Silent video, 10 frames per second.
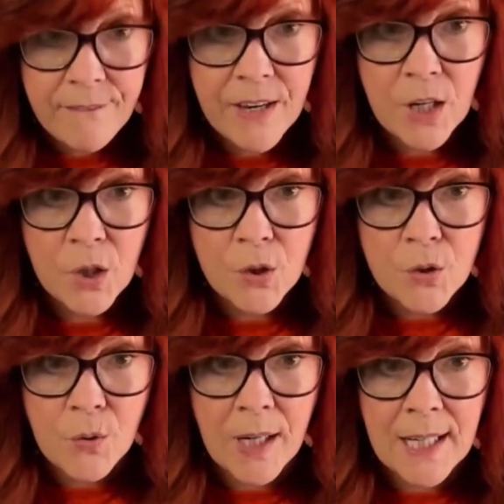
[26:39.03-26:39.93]

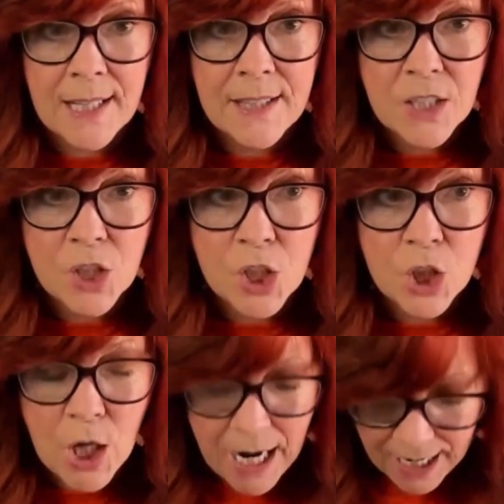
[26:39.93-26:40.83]
fingers right in this
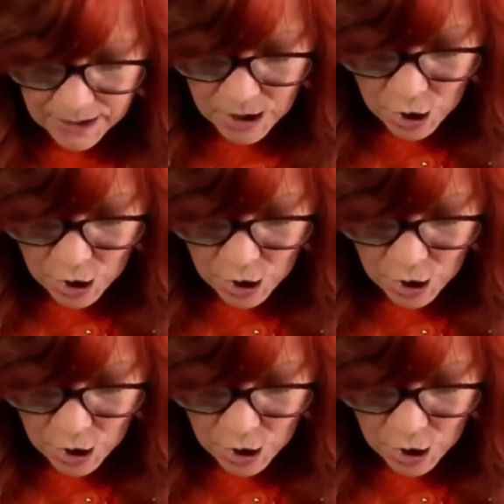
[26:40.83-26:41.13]
track.